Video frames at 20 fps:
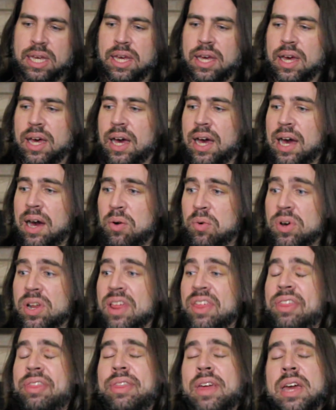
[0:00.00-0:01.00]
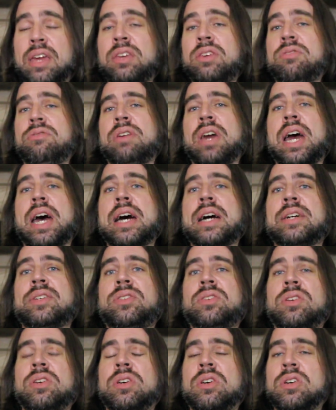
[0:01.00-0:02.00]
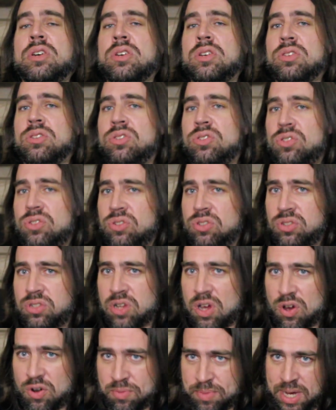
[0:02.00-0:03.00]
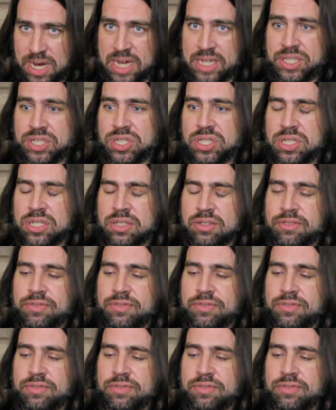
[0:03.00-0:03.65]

I want to thank you guys so much